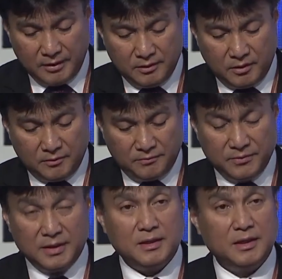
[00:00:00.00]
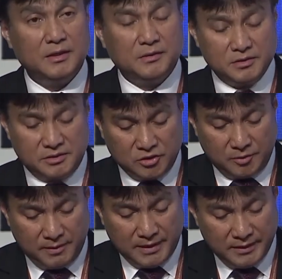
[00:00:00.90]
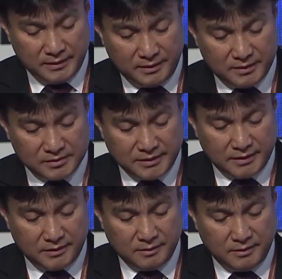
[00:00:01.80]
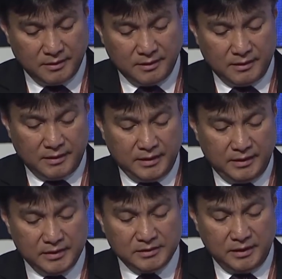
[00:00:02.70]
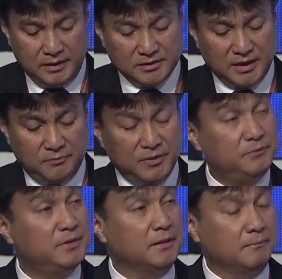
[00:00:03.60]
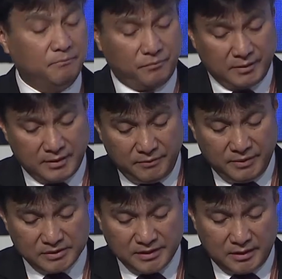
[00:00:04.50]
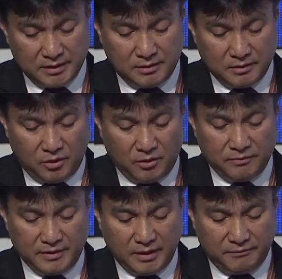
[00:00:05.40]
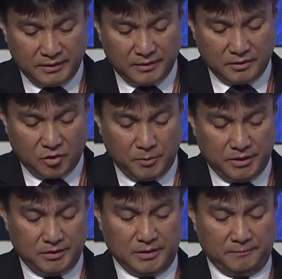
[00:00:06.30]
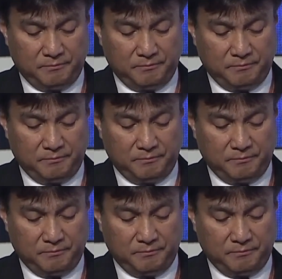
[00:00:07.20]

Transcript: of electricity supply in the state, and it is uplifting living standard of the affected community.